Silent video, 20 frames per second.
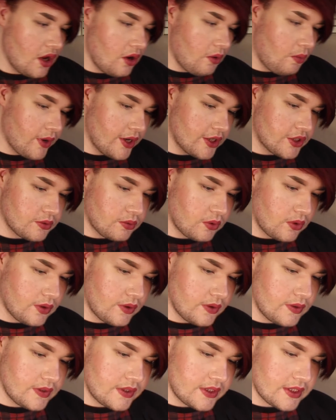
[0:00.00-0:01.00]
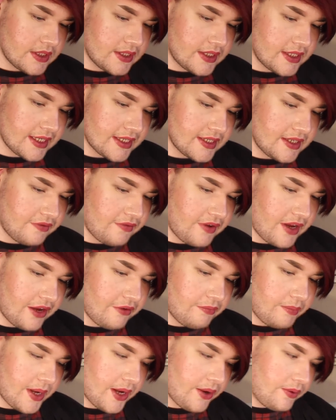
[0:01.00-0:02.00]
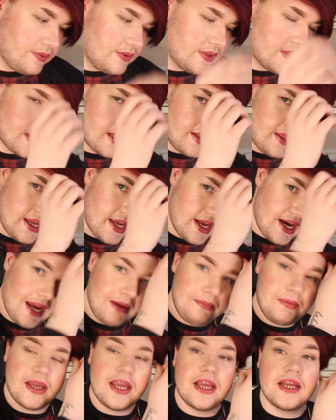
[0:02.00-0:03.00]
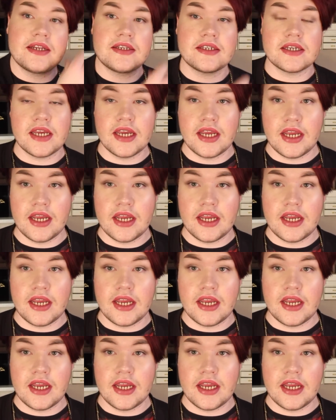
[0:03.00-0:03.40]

which was £65, and then I paid